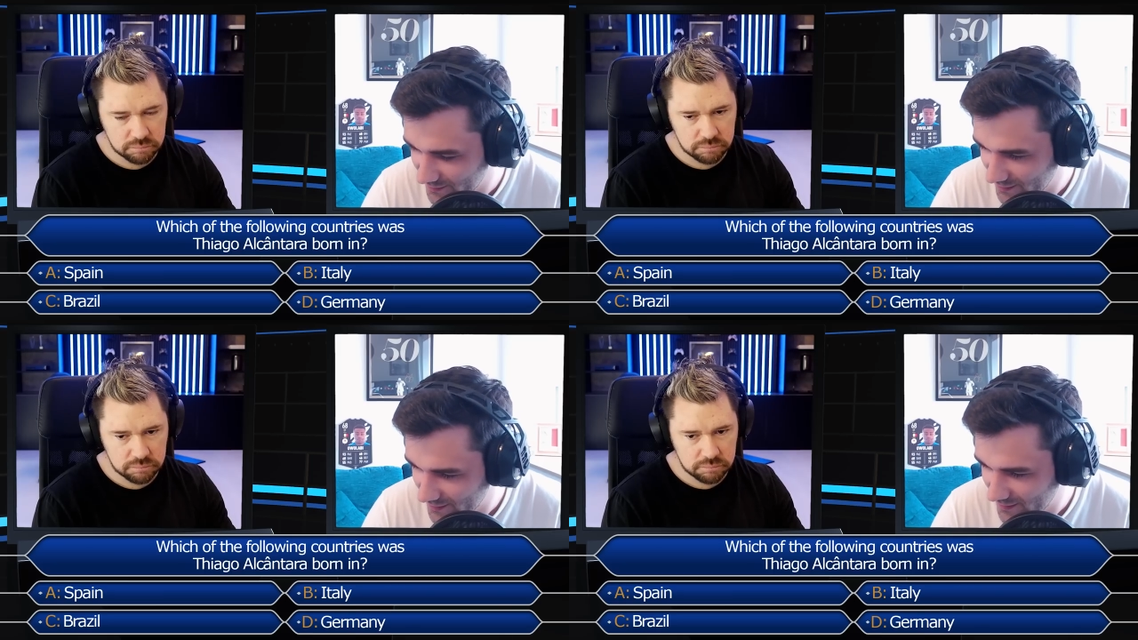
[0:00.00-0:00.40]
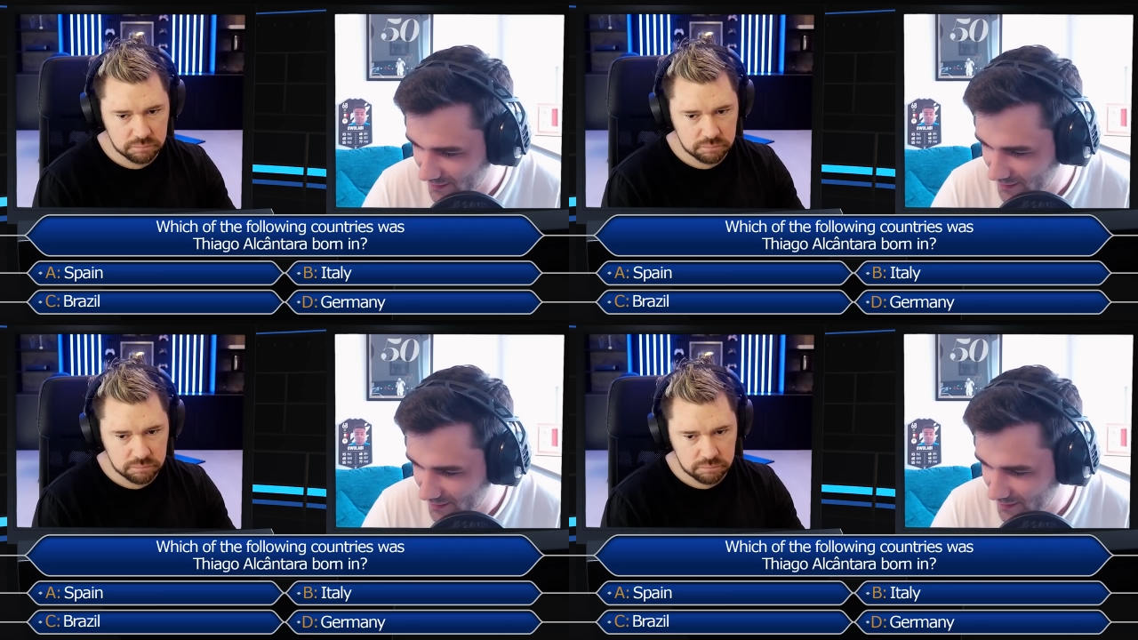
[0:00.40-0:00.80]

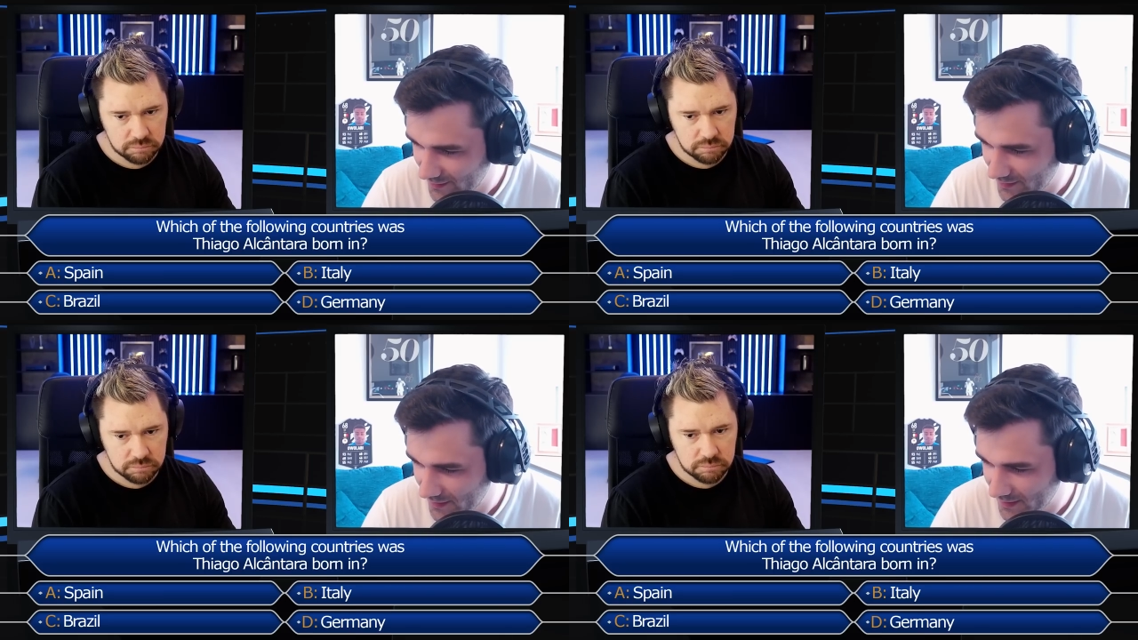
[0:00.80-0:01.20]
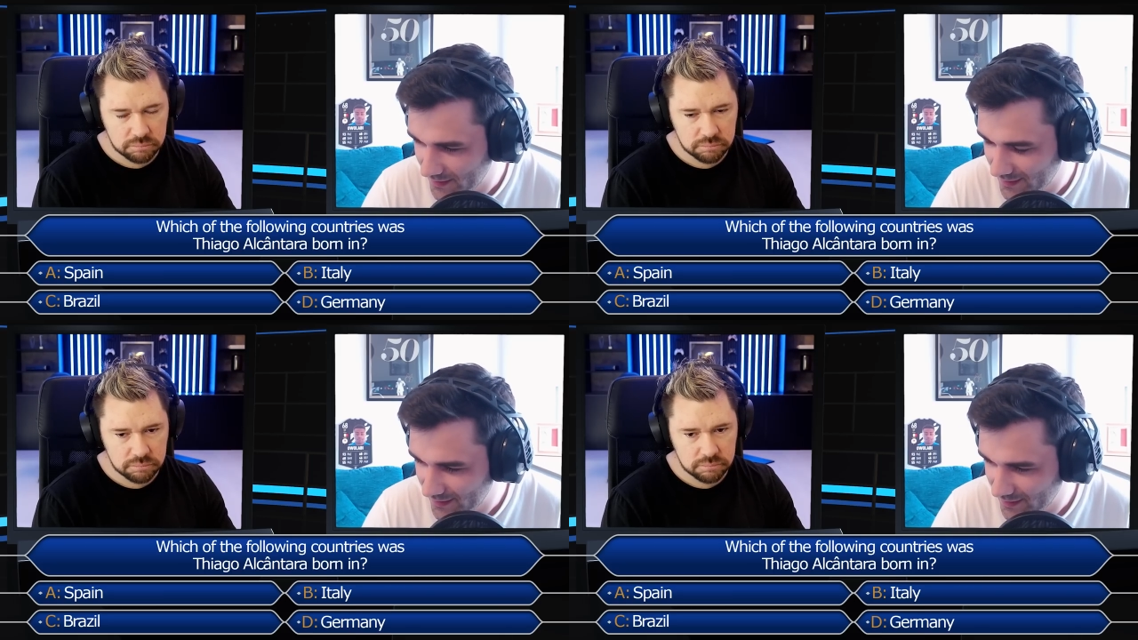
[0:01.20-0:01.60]

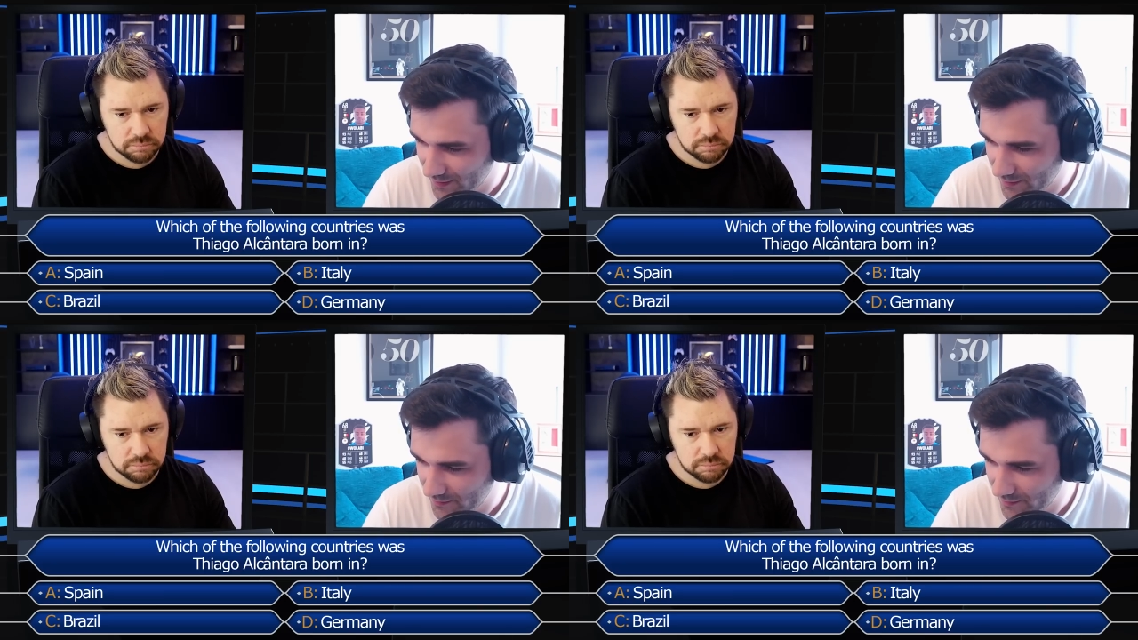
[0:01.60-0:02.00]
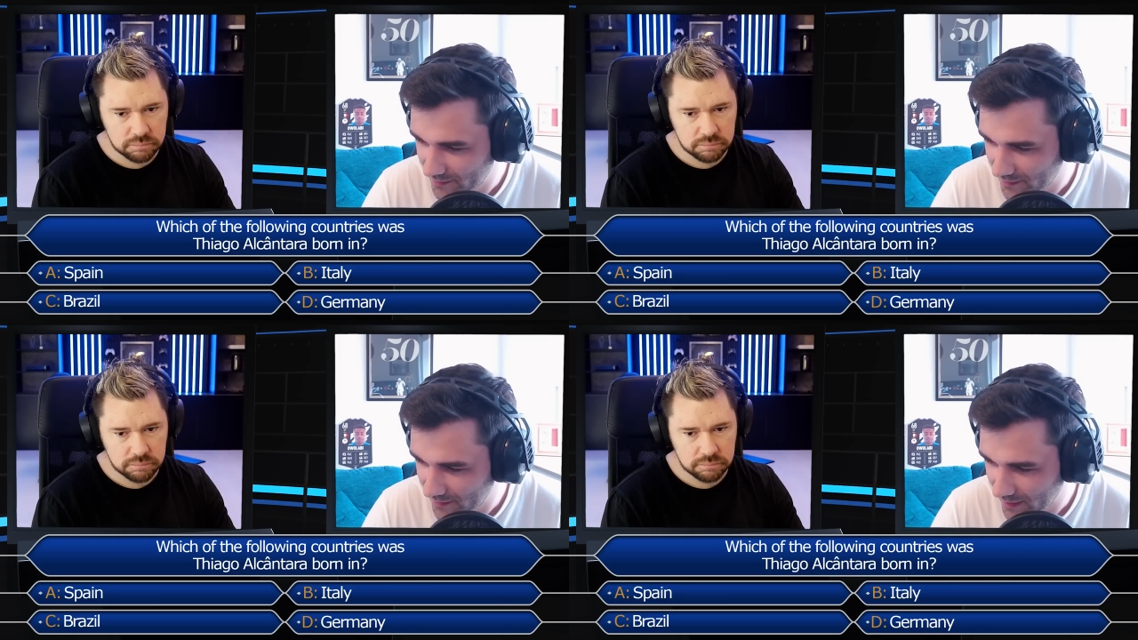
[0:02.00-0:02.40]

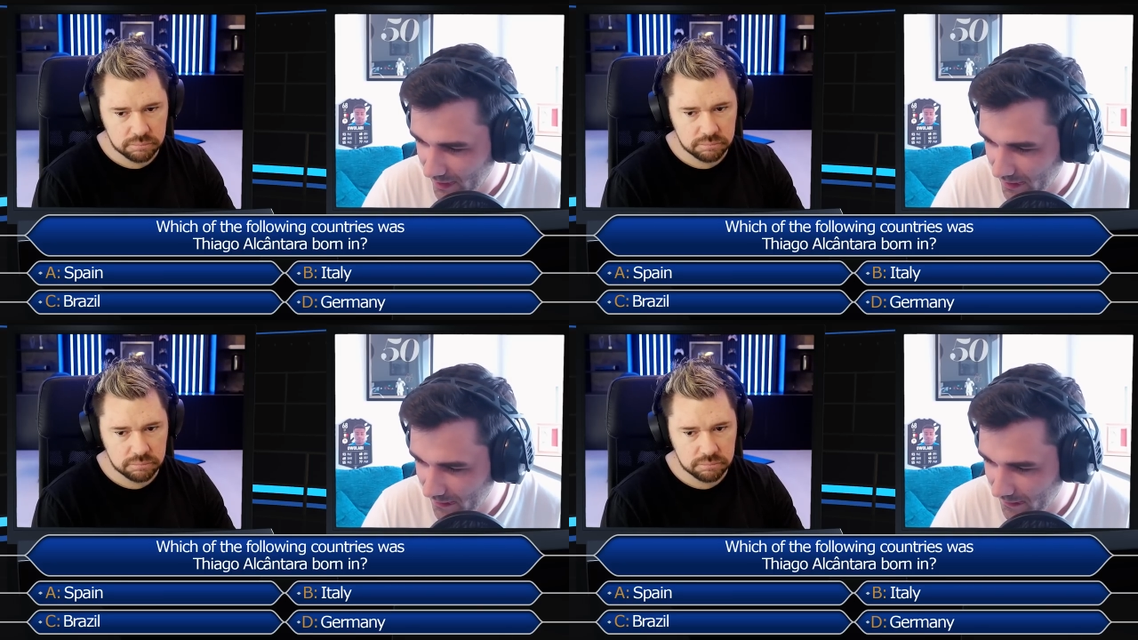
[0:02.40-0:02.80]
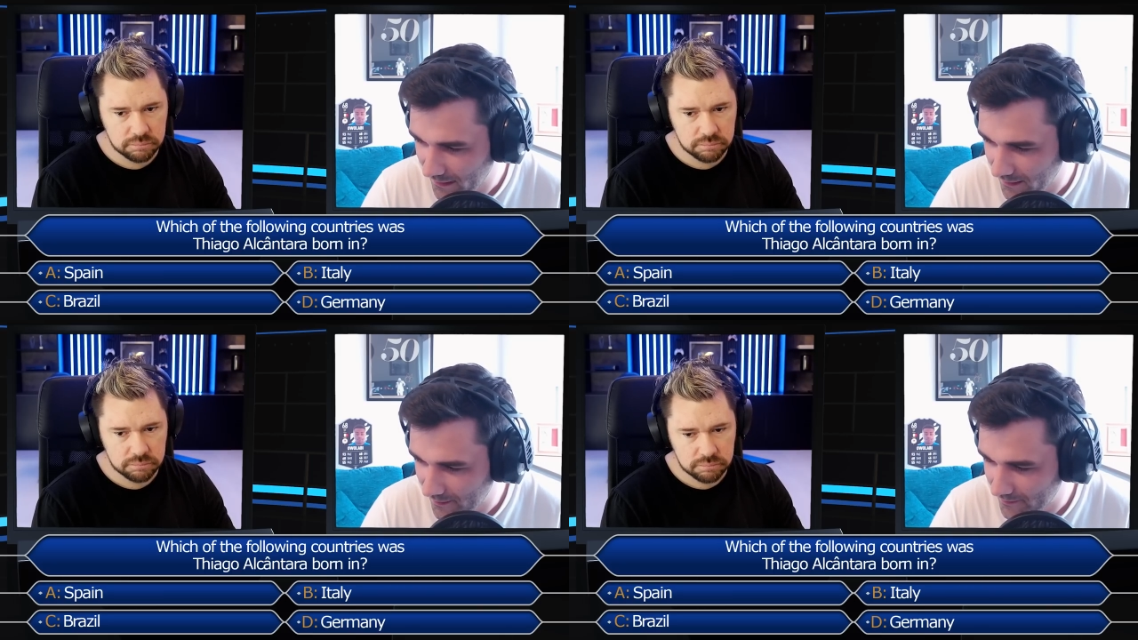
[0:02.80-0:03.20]

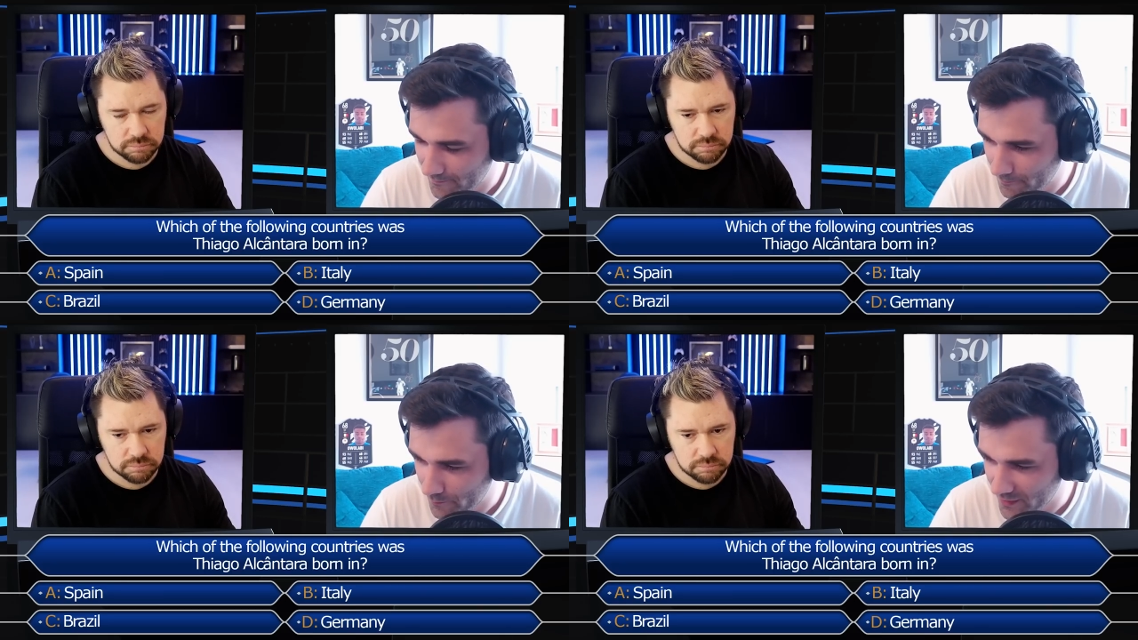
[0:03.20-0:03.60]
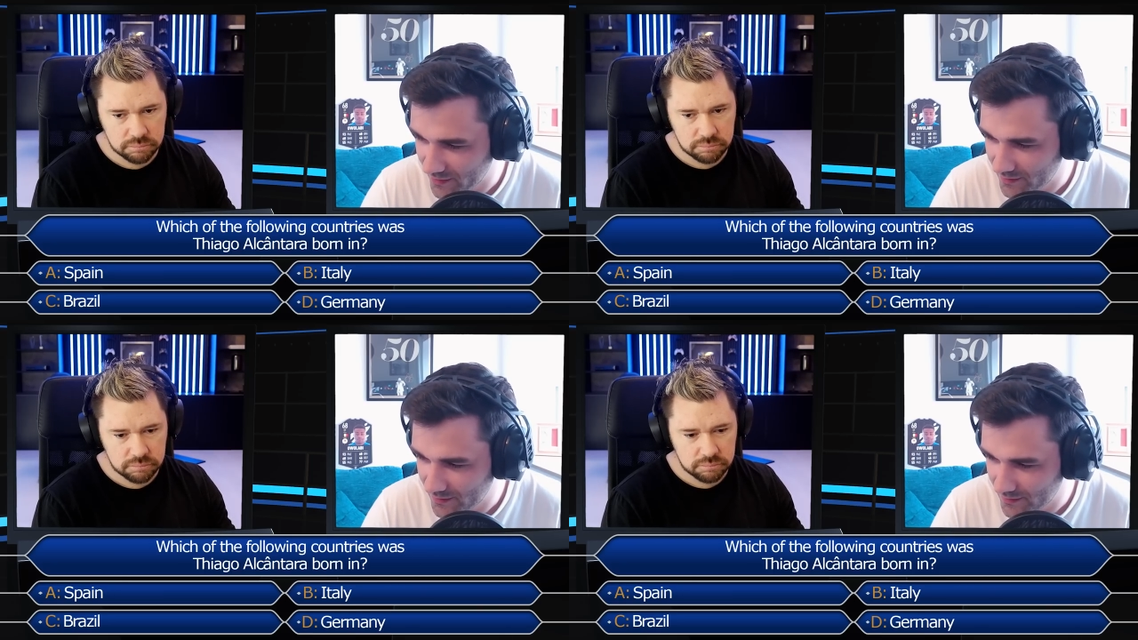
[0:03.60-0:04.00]

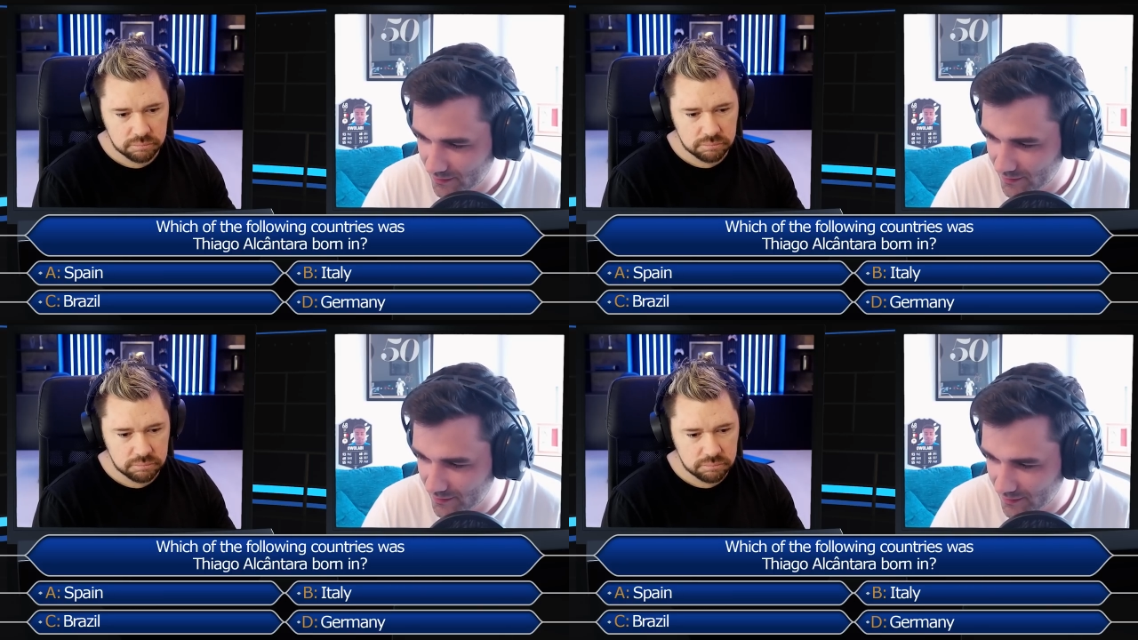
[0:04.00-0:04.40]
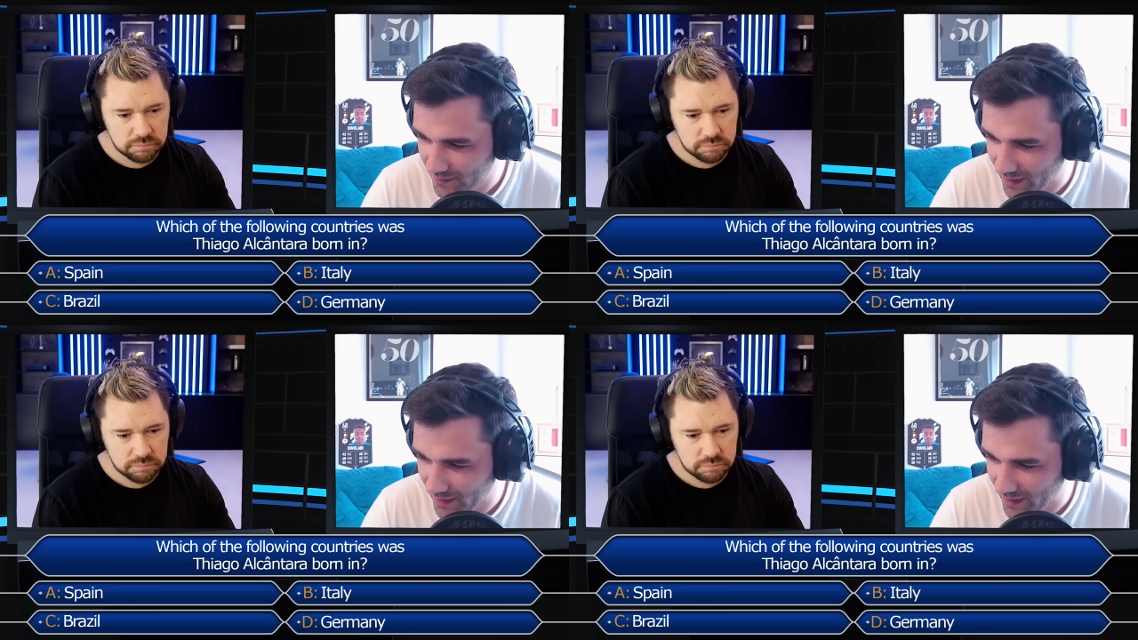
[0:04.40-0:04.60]
Nobody speaks.